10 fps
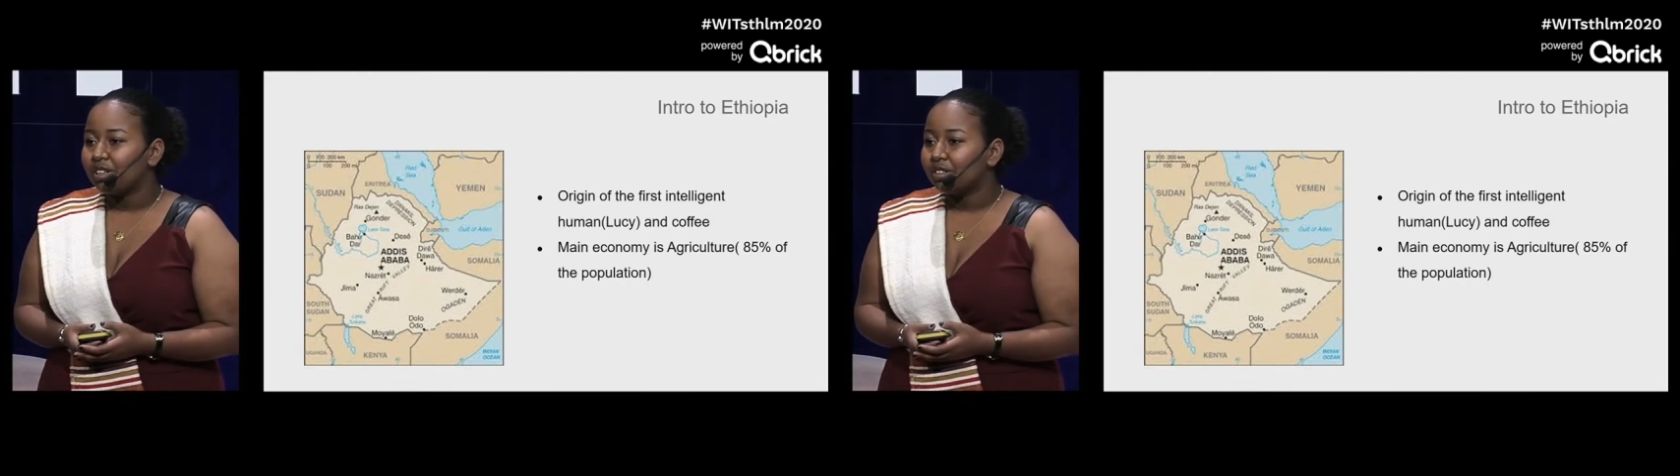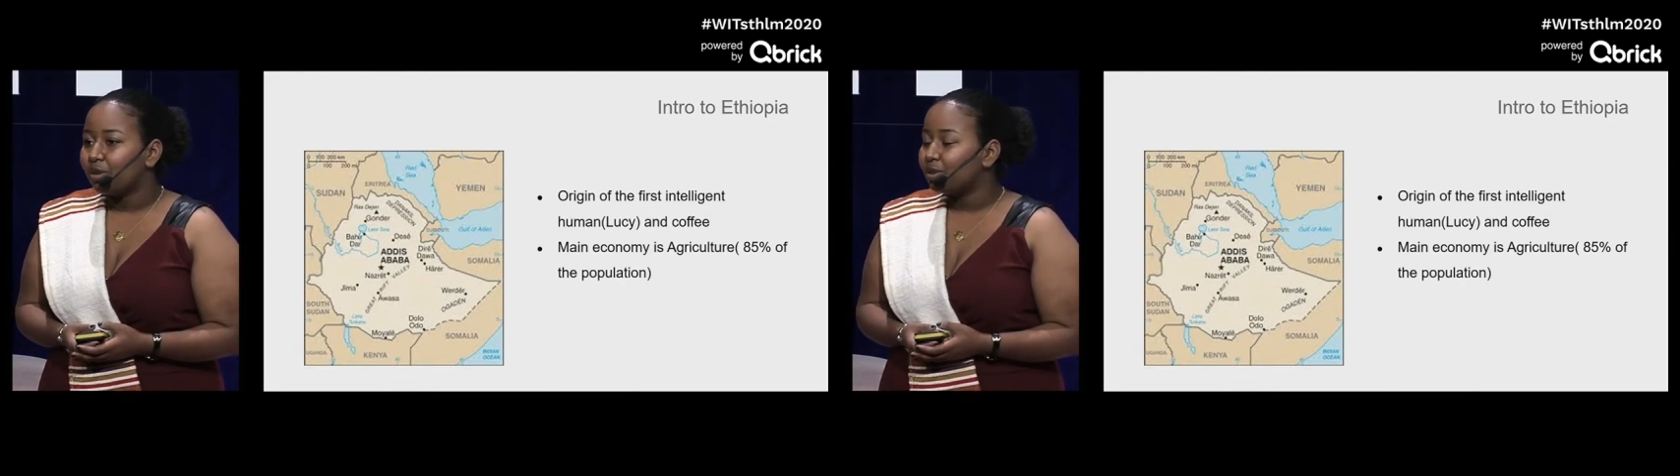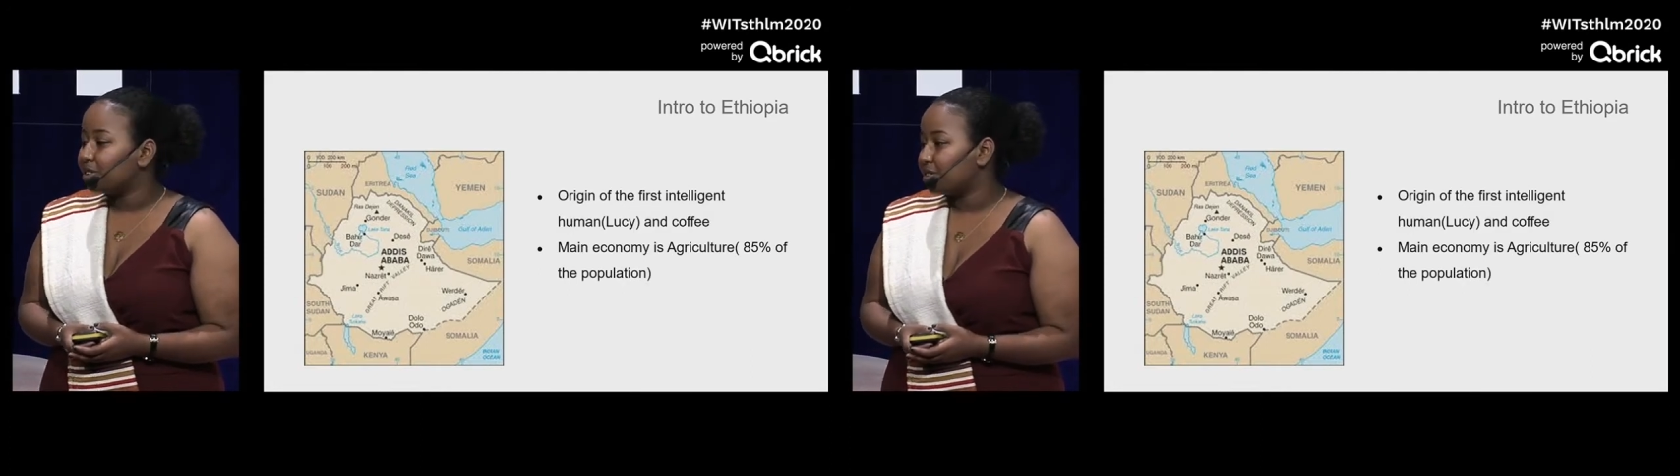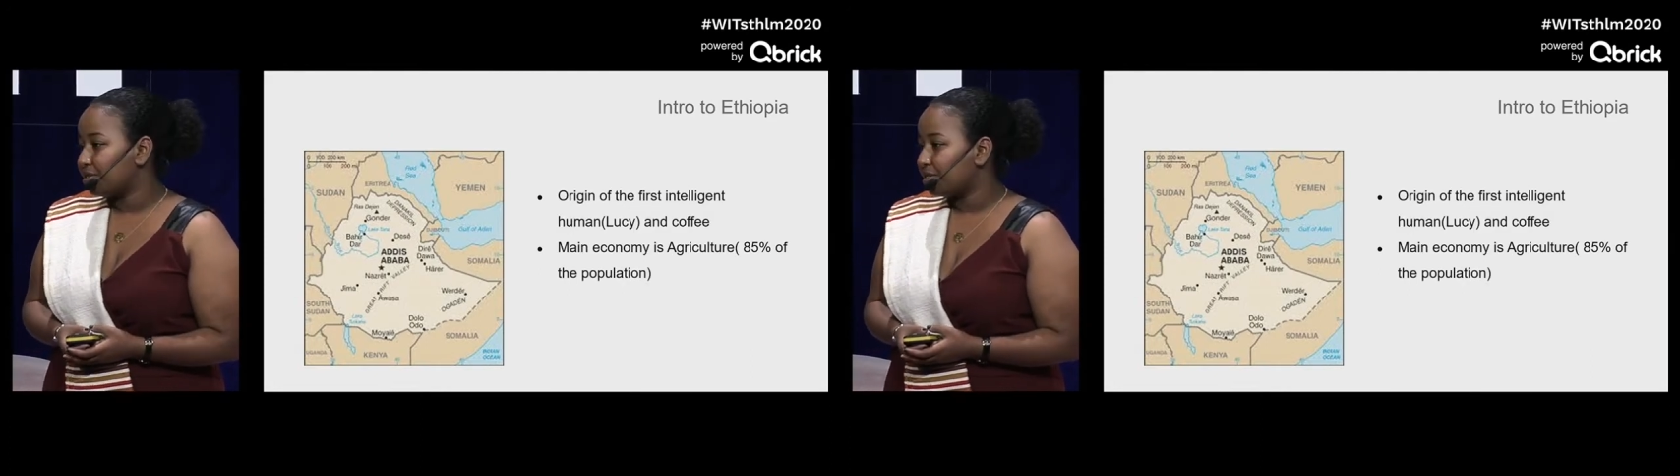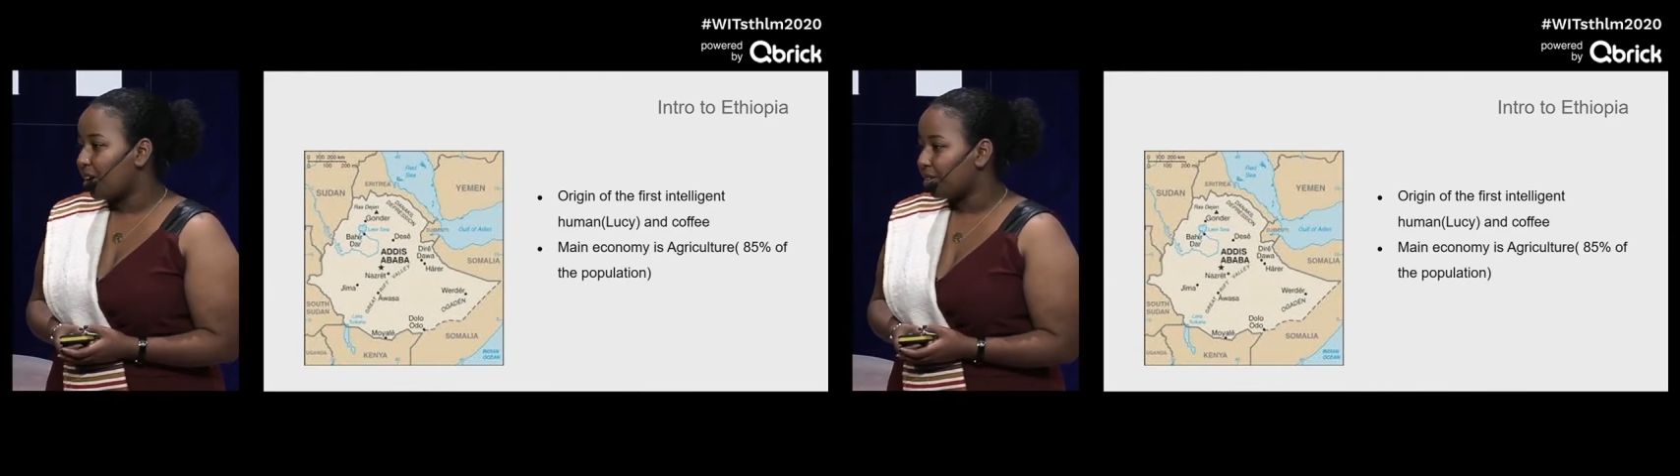are the origin
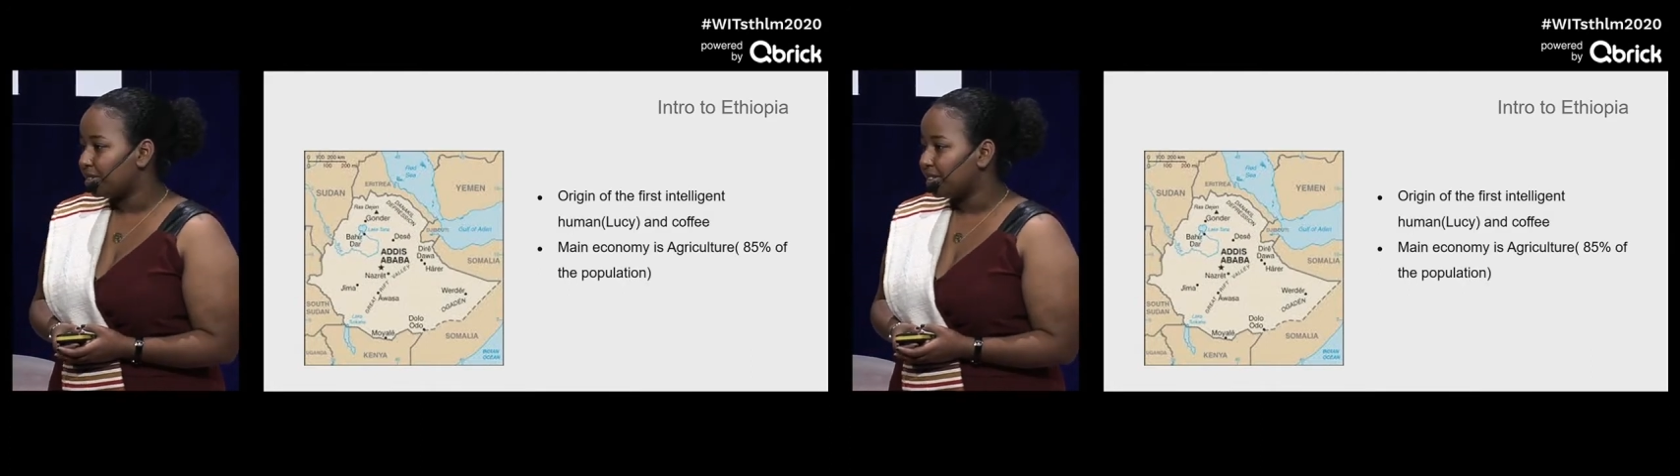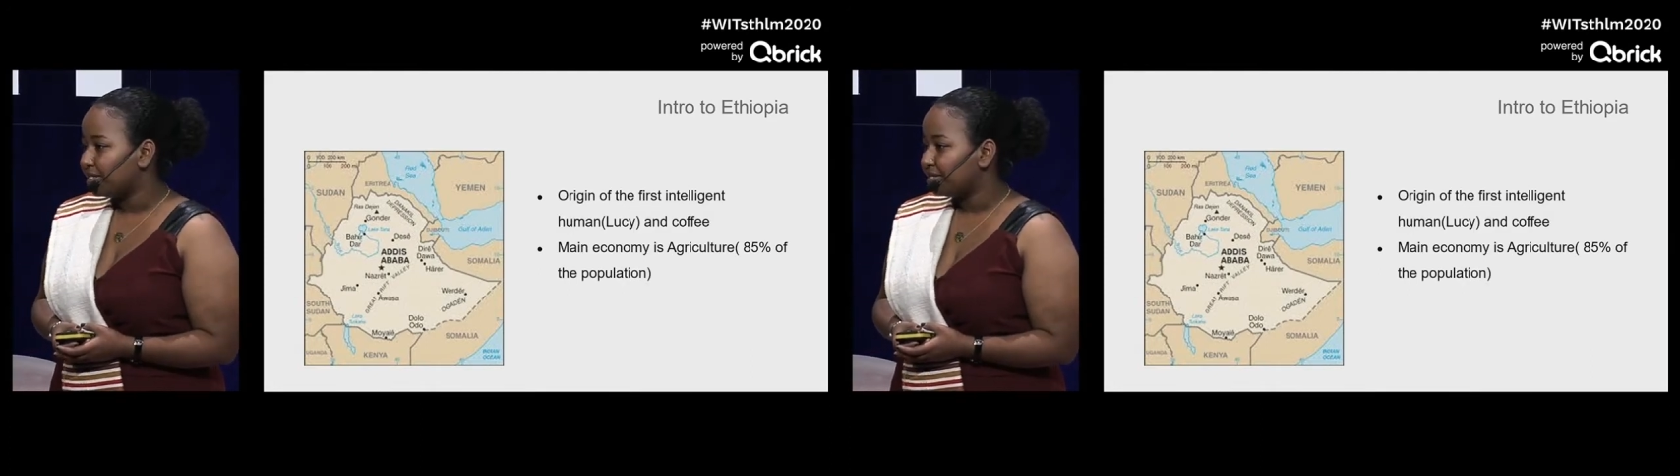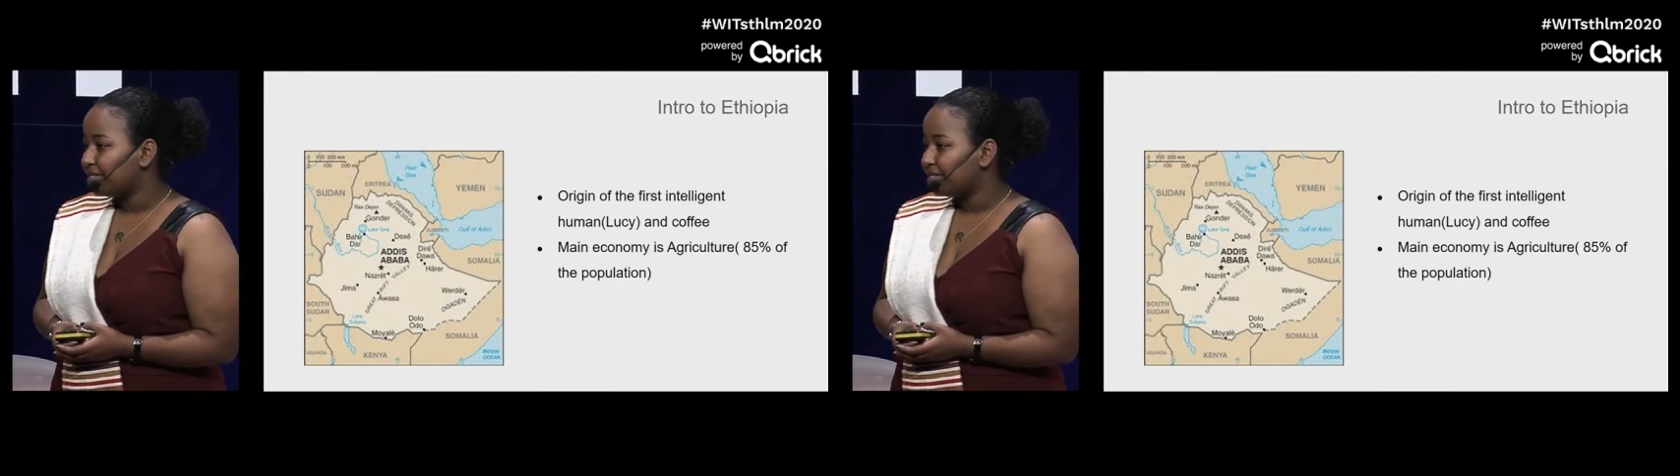of coffee